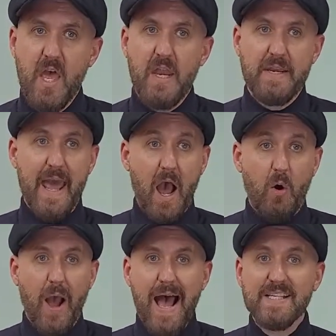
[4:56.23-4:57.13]

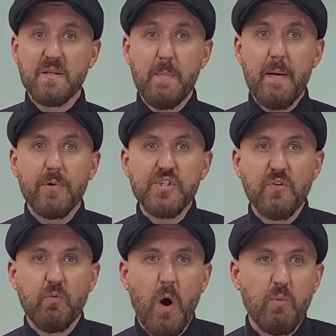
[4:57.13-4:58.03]
Now, as the members
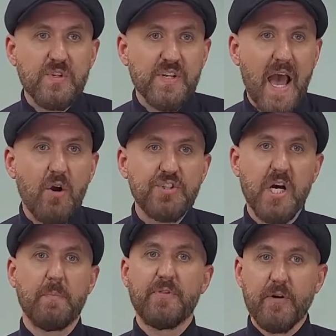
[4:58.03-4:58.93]
of what was now
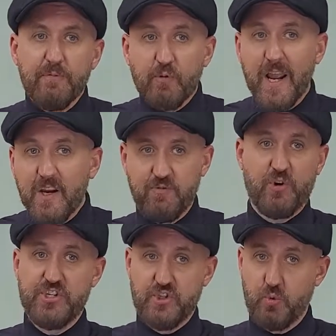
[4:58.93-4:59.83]
dubbed the
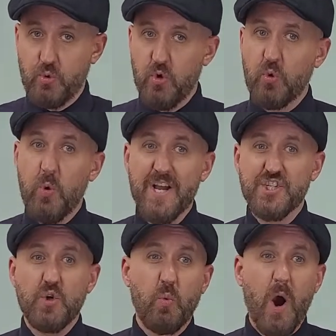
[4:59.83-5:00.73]
Frankfurt School
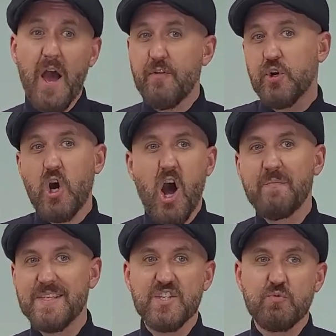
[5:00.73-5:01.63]
questioned why their
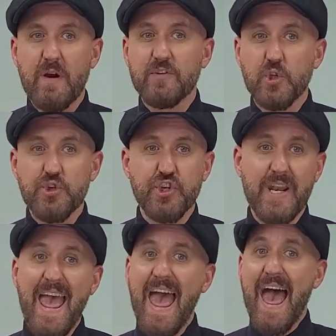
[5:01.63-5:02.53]
communist
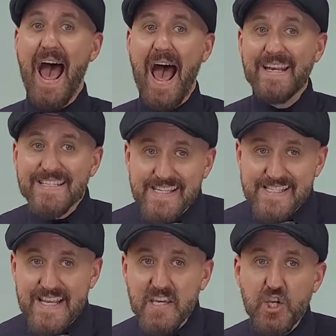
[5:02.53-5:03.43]
revolution hadn't
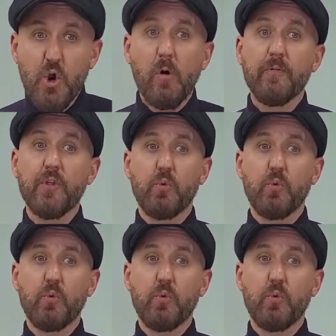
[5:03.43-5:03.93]
taken over the